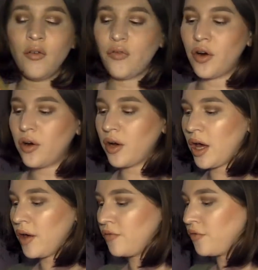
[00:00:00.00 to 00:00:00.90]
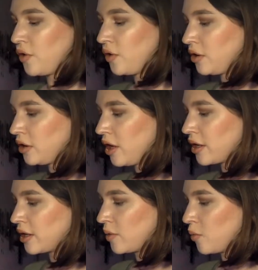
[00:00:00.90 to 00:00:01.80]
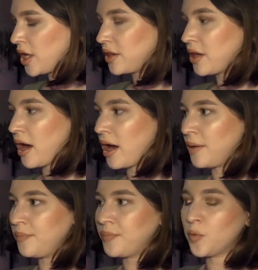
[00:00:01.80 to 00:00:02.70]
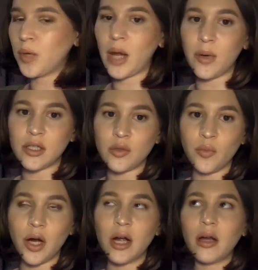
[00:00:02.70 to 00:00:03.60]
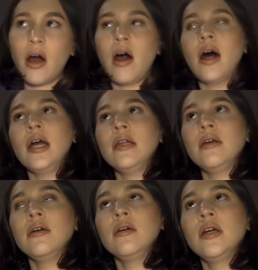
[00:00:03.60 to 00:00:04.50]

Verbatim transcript: for a full look with when I went to work on,